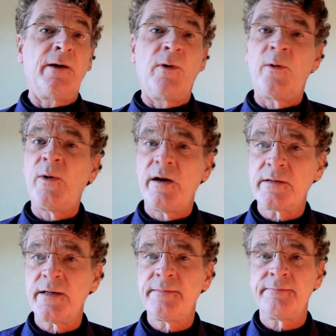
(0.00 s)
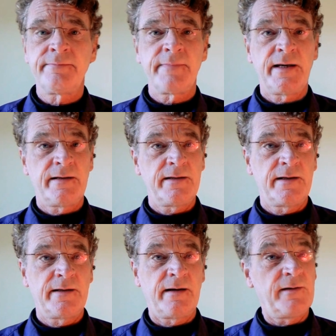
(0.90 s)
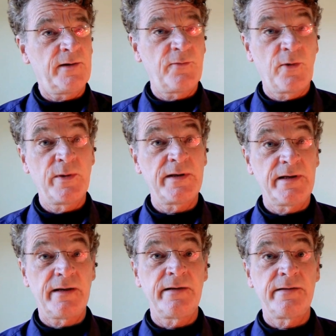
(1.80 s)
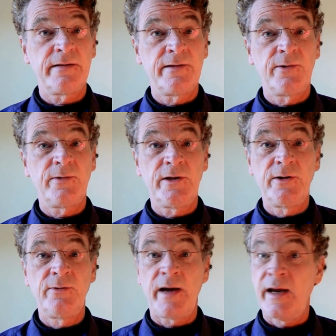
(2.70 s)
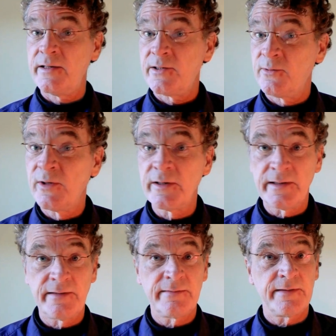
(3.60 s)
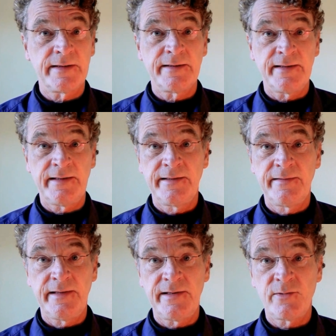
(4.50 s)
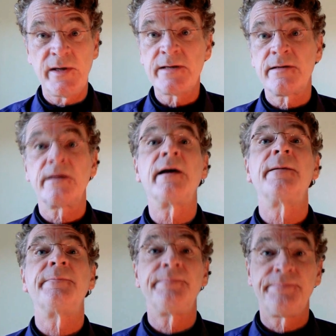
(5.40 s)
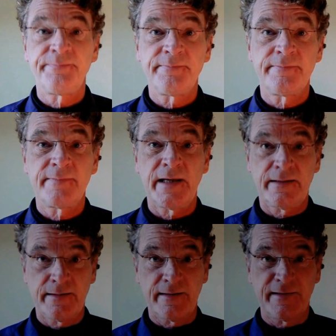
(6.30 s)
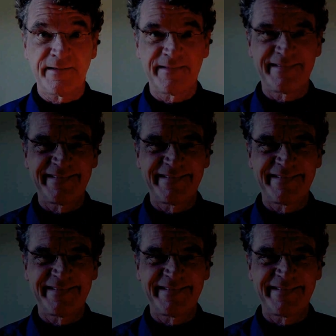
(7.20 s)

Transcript: Well, welcome, and I'll look forward to getting to know you and your work in these weeks to come. Take care.